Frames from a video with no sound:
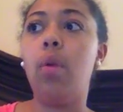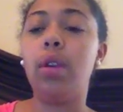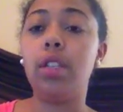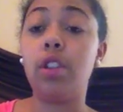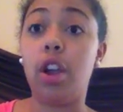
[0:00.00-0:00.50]
what
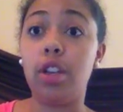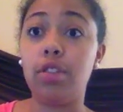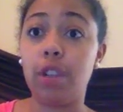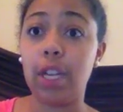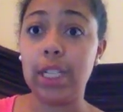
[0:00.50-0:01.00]
is the
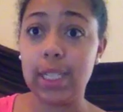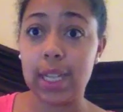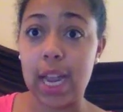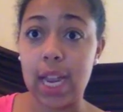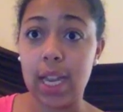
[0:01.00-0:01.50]
artist trying to
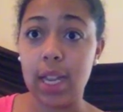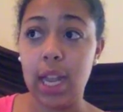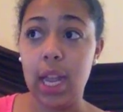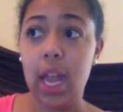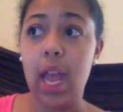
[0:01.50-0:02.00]
say,
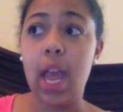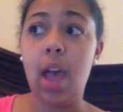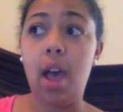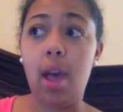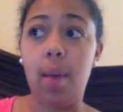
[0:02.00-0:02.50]

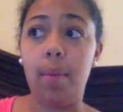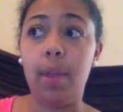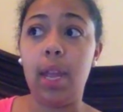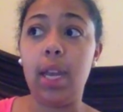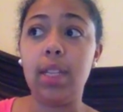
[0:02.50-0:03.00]
and
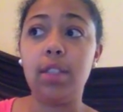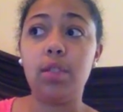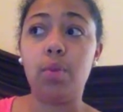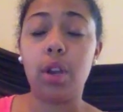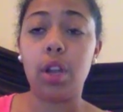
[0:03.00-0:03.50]
is
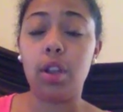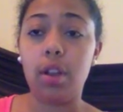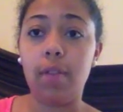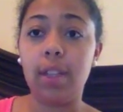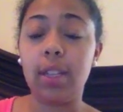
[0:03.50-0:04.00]
this work a
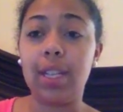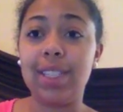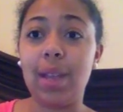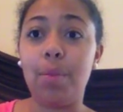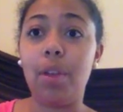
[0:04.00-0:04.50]
good
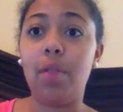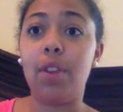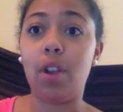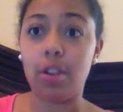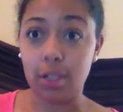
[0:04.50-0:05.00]
example of
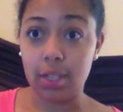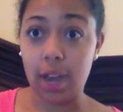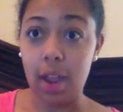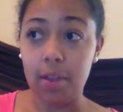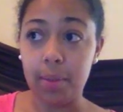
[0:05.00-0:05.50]
an art
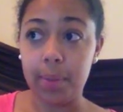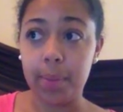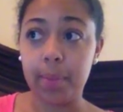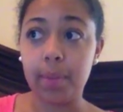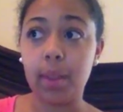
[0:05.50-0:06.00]
style?
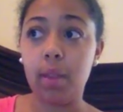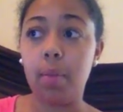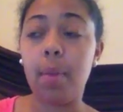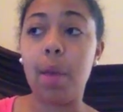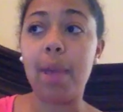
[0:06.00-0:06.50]

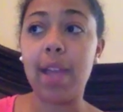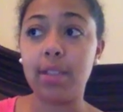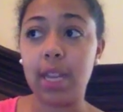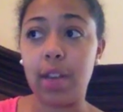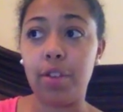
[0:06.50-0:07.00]
My math
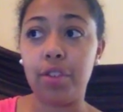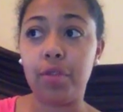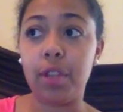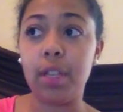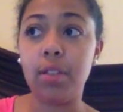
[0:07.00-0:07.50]
standards
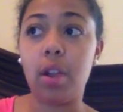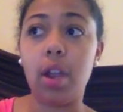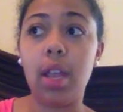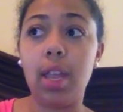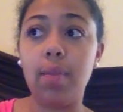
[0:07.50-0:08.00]
for this
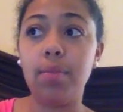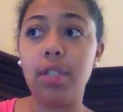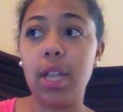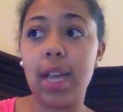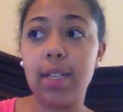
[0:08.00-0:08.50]
are
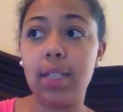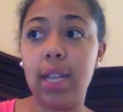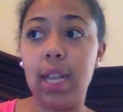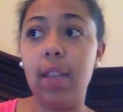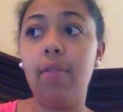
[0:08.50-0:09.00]

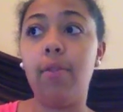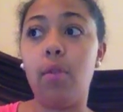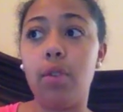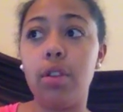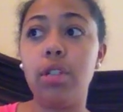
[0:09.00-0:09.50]
MGSE
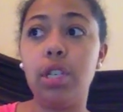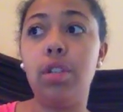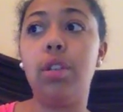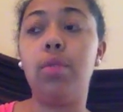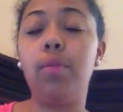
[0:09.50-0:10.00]
4
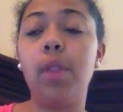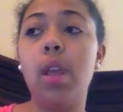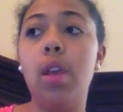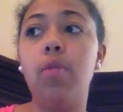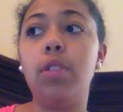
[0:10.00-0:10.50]
G2,
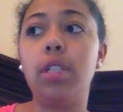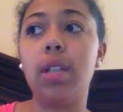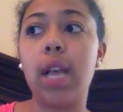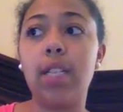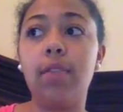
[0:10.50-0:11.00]
which is
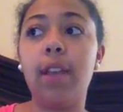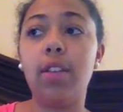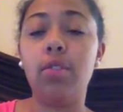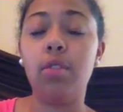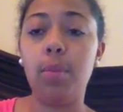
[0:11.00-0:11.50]
classify
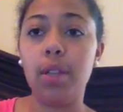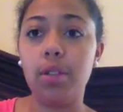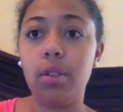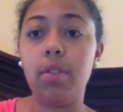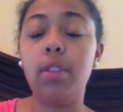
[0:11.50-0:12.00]

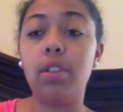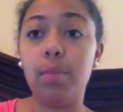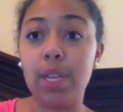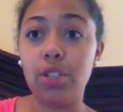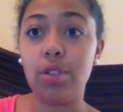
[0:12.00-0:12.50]

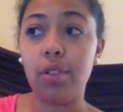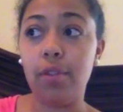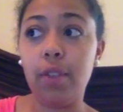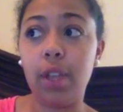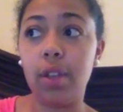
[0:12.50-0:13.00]
two-dimensional
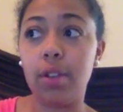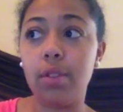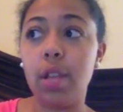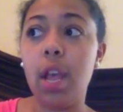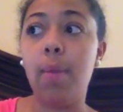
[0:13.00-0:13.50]
figures
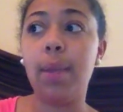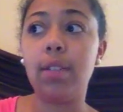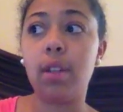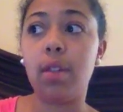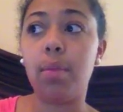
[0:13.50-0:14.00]

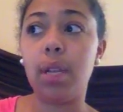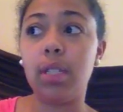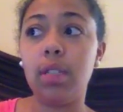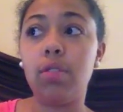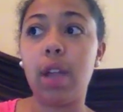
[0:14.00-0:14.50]
based on the
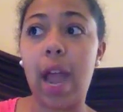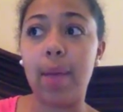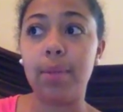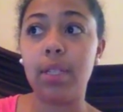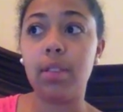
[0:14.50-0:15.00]
presence or
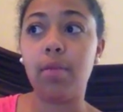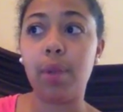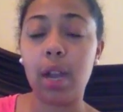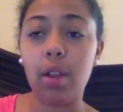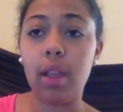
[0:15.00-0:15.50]
absence of
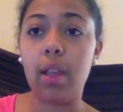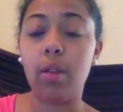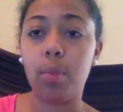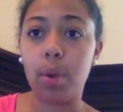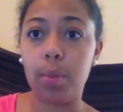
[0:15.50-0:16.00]
parallel
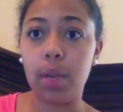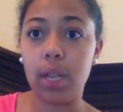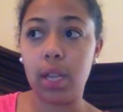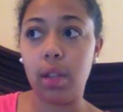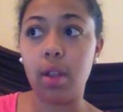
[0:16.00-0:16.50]
or
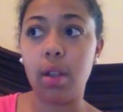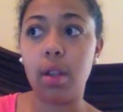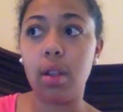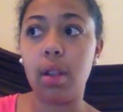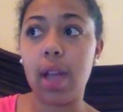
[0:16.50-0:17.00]
perpendicular
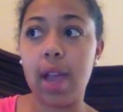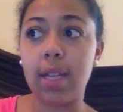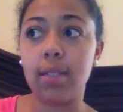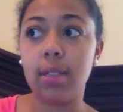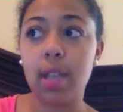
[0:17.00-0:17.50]

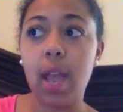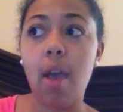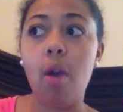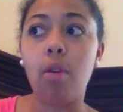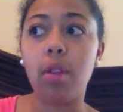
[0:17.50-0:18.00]
lines,
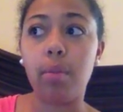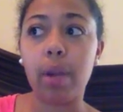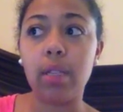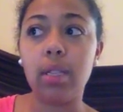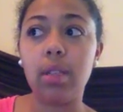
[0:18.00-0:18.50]
or the
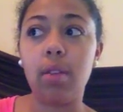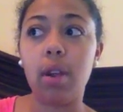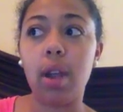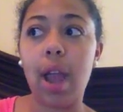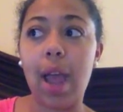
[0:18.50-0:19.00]
presence
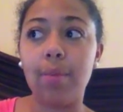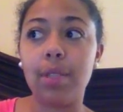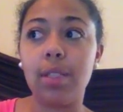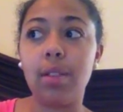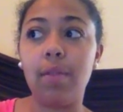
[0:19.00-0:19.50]
or
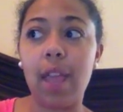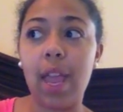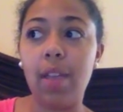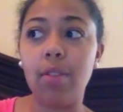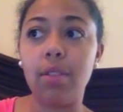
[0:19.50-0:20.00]
absence of
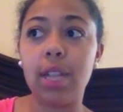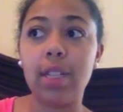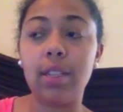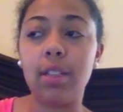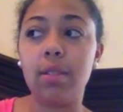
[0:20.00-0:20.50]
angles
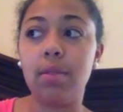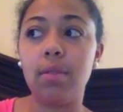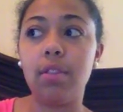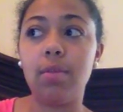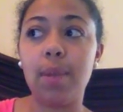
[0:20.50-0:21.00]
as a
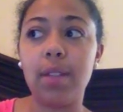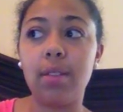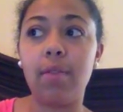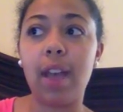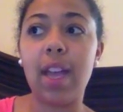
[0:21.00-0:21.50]

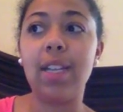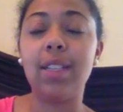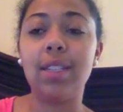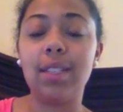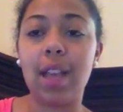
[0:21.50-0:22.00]
specified
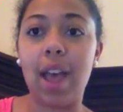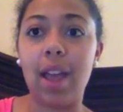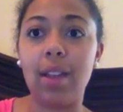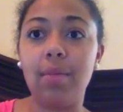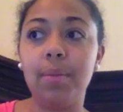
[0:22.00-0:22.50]

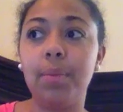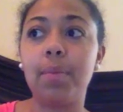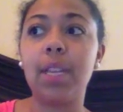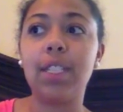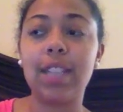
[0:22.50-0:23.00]

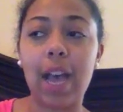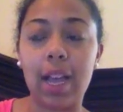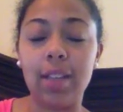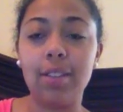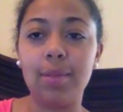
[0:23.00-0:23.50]

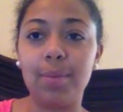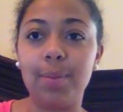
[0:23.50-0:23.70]
size.